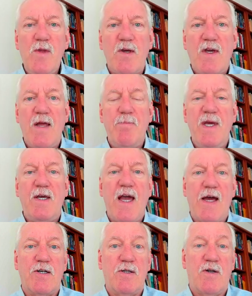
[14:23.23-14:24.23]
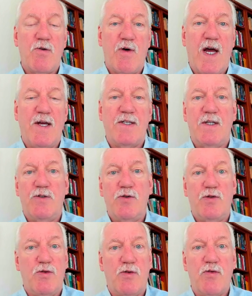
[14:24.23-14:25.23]
can be categorized into
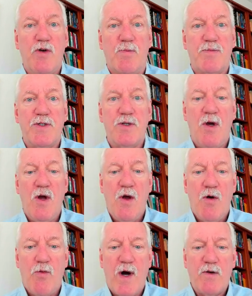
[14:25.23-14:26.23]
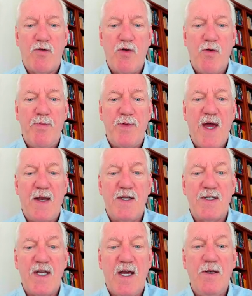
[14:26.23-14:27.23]
two groups. One group that
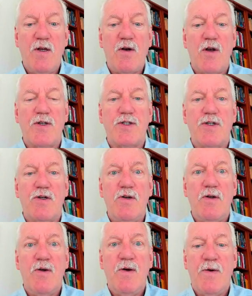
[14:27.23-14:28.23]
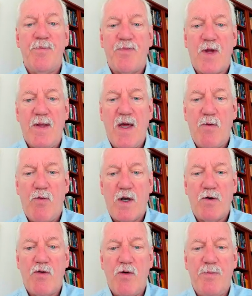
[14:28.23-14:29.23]
is in the cluster, and then one
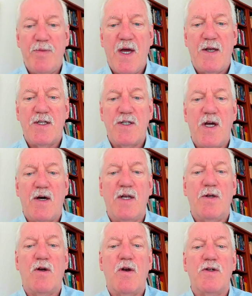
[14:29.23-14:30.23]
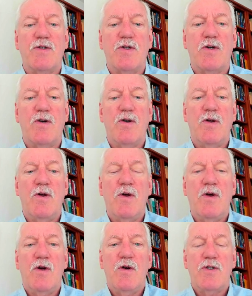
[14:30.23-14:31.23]
group that is not in the cluster.
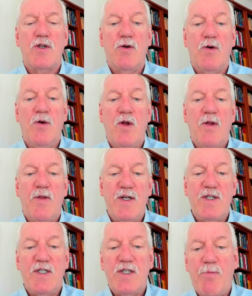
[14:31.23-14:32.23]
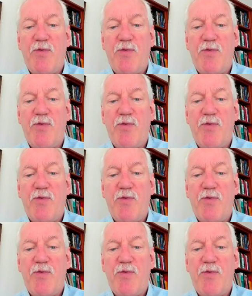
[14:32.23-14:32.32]
So this is the